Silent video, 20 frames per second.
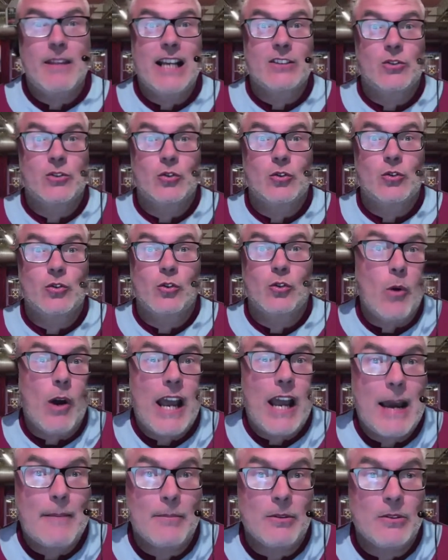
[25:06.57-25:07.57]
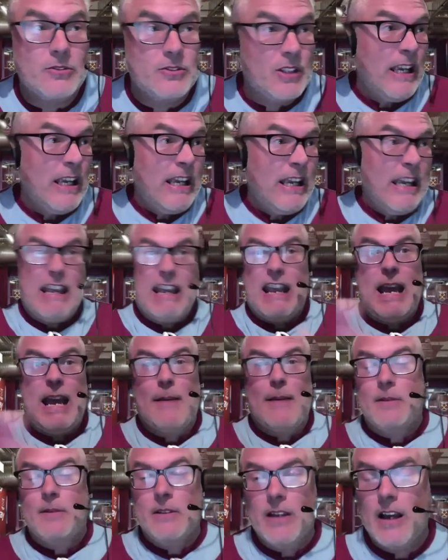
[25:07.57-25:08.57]
That's normally what happens. It
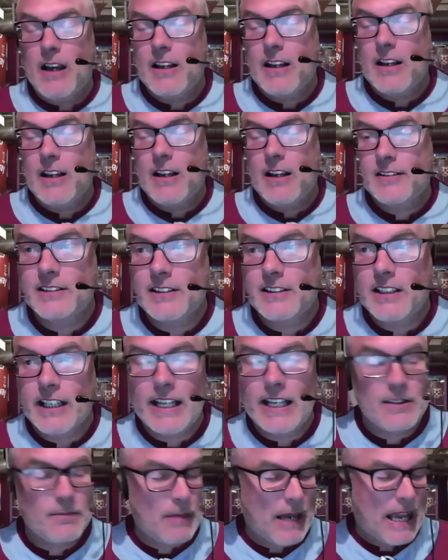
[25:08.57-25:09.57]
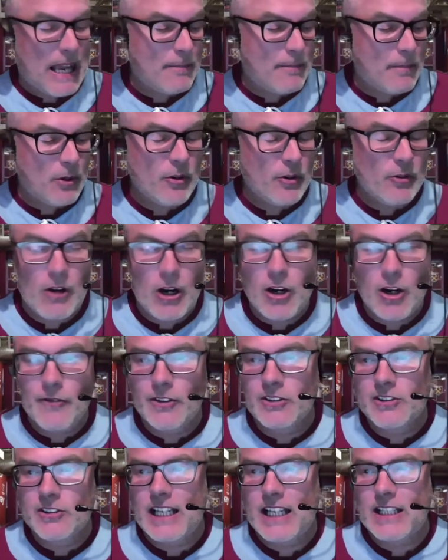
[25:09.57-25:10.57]
happened last season against Blackburn
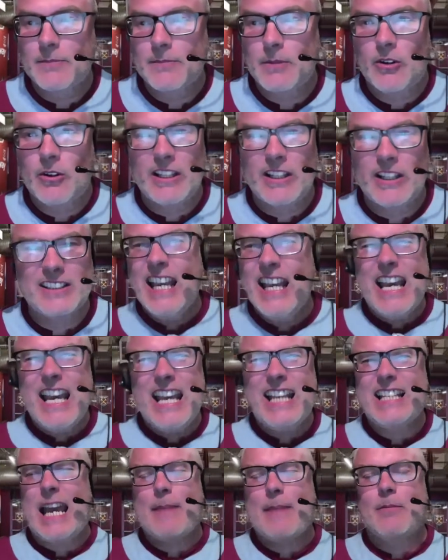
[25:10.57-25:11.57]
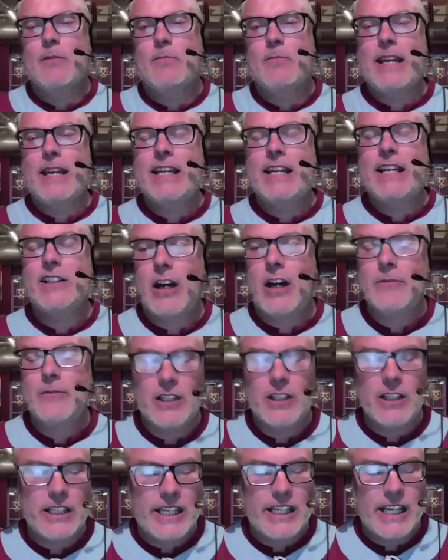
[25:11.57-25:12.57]
Rovers. Let's be honest. It's happened many times
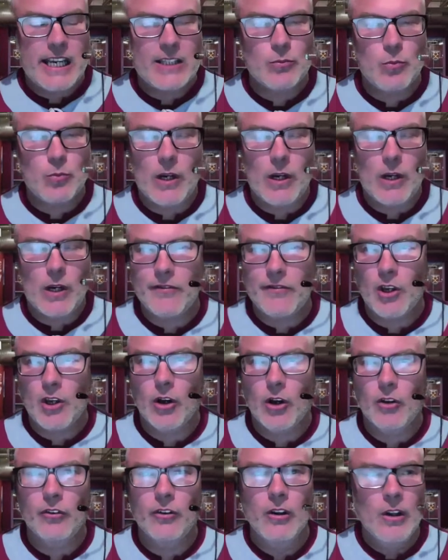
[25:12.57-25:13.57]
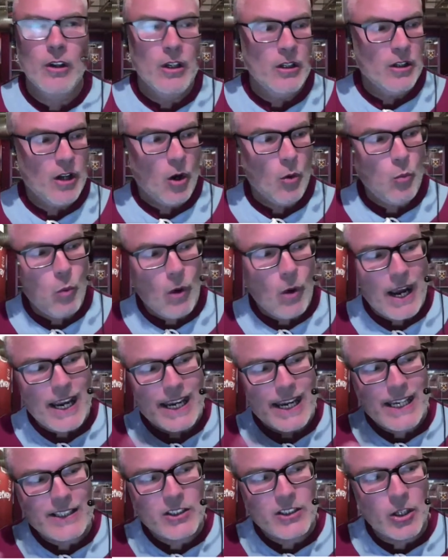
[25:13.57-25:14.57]
in the years where we've gone
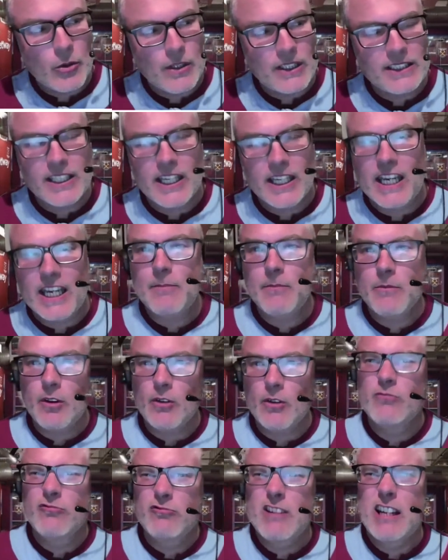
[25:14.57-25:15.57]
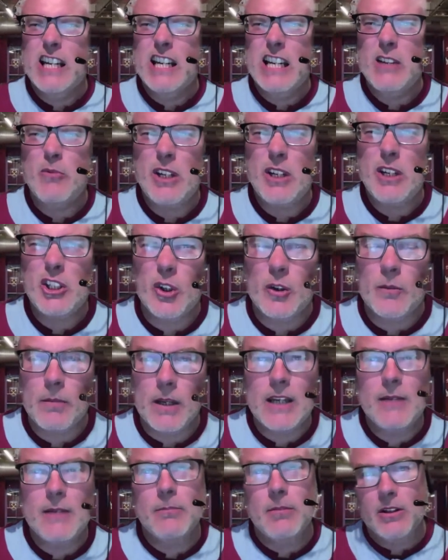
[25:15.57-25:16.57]
away to a team that really we should
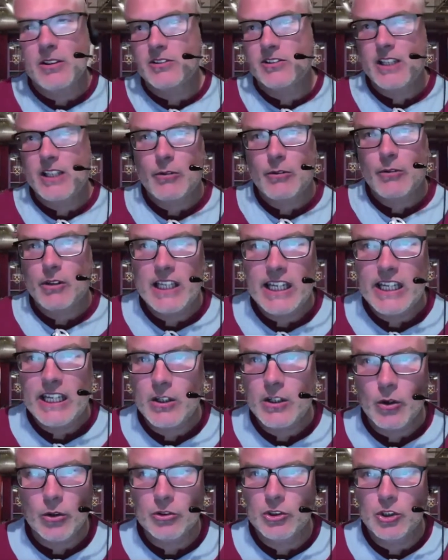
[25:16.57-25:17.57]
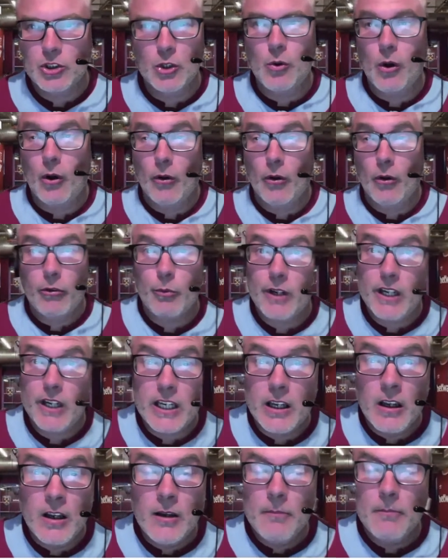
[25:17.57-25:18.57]
beat because they're a league or two or
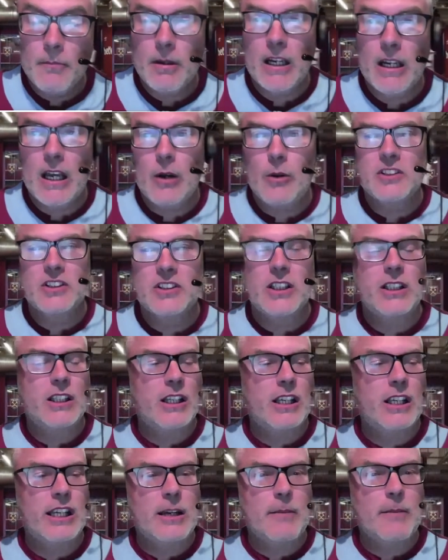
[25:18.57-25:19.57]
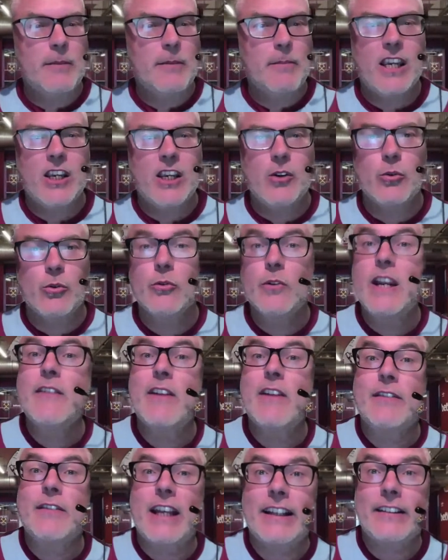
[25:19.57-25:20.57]
three below us in the pecking order. And even
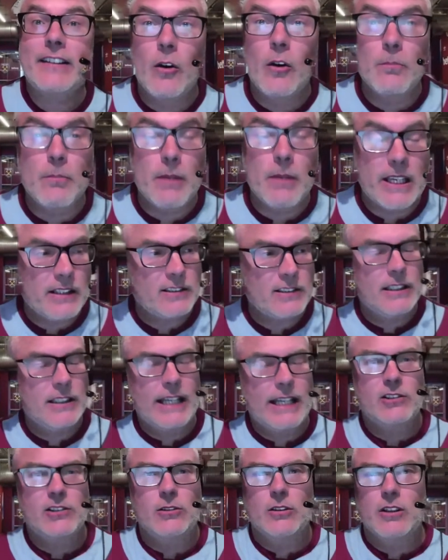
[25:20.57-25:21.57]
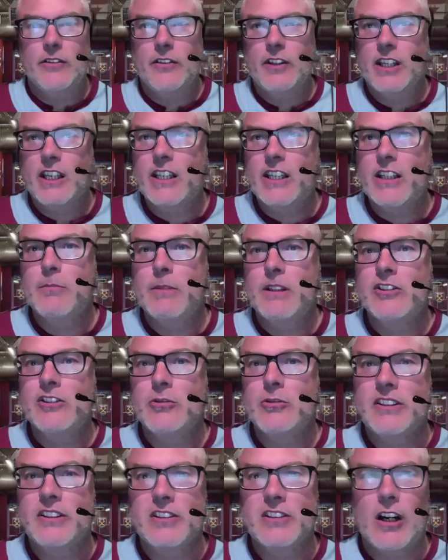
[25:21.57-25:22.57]
if they don't beat us, let's look at the
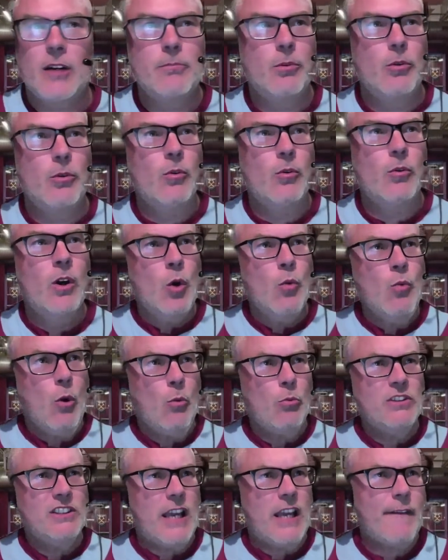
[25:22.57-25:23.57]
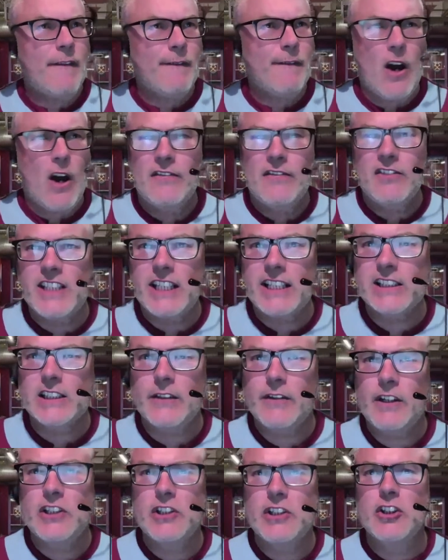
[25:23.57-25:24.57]
Kidderminster example. What was there? 5-6
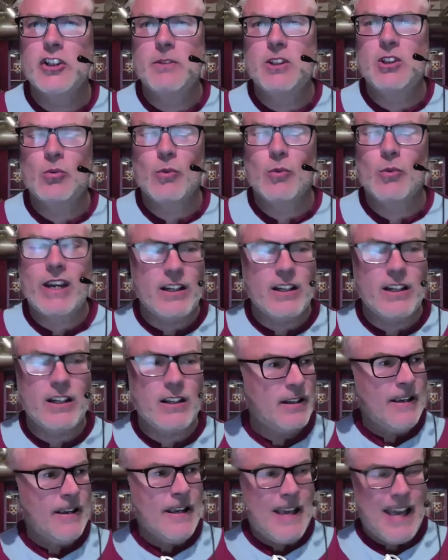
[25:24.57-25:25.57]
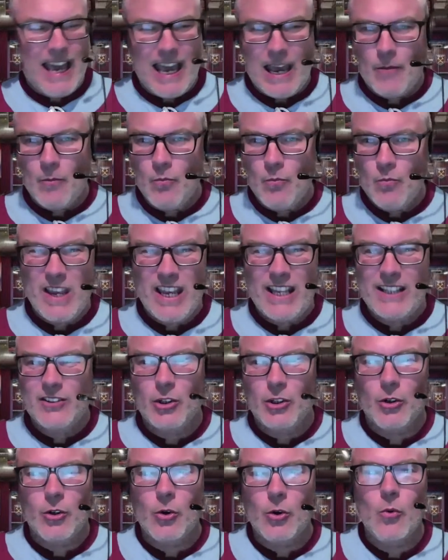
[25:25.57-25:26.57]
divisions between us? And it
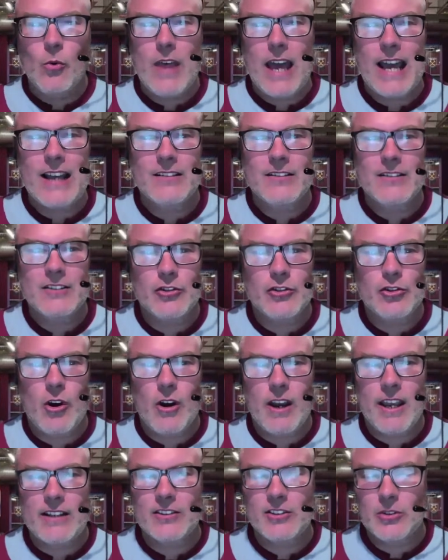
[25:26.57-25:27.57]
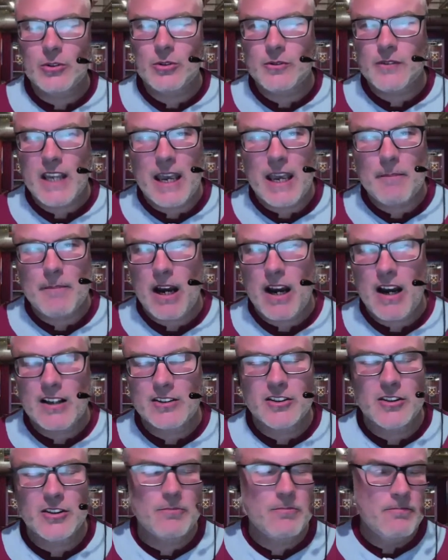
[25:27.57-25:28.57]
took all that to try and sort of get
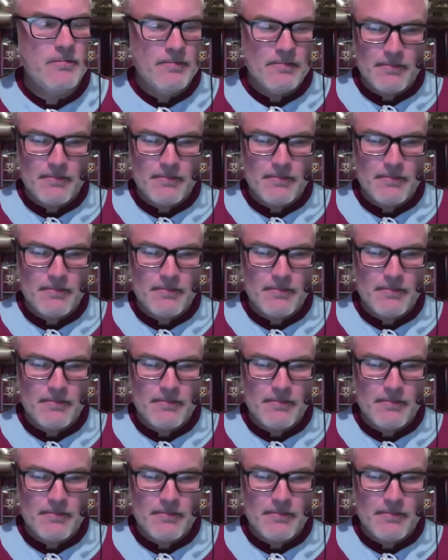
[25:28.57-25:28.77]
past them.